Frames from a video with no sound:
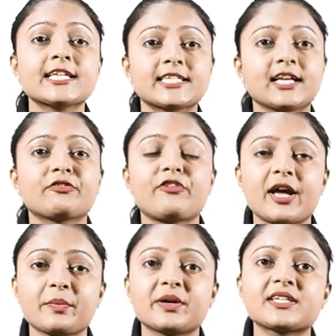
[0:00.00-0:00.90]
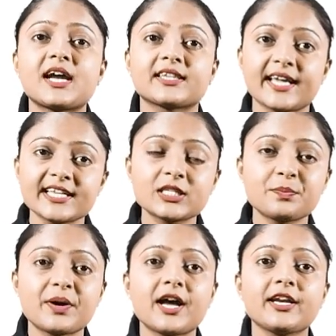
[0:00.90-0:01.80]
Silk fibers are then
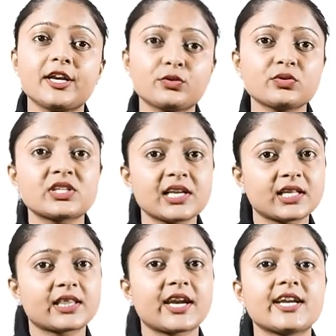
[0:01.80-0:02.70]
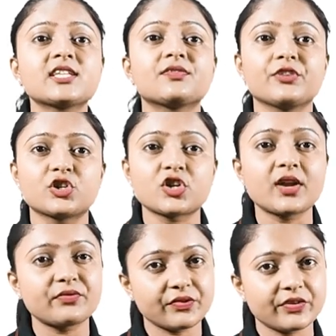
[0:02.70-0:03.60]
spun into silk threads which
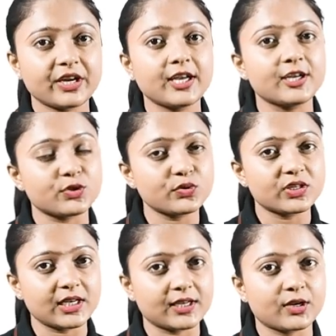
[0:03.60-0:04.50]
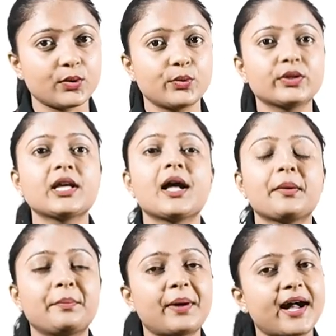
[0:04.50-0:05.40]
are woven into silk cloth
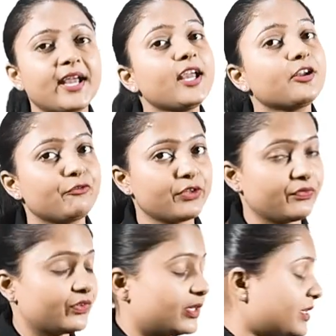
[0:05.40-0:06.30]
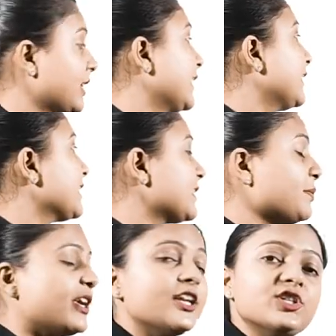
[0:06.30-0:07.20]
by weavers. In this
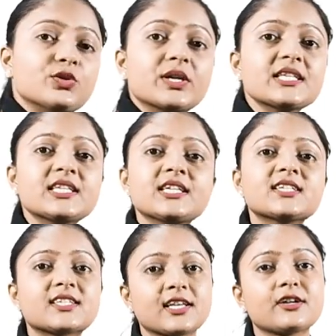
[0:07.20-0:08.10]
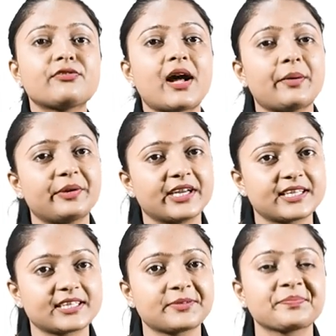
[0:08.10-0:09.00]
image, you can see a silk
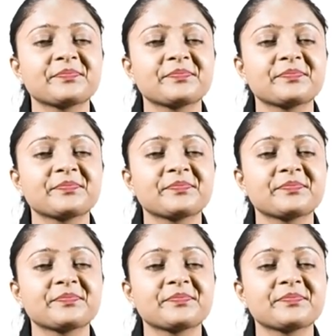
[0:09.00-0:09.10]
fabrics.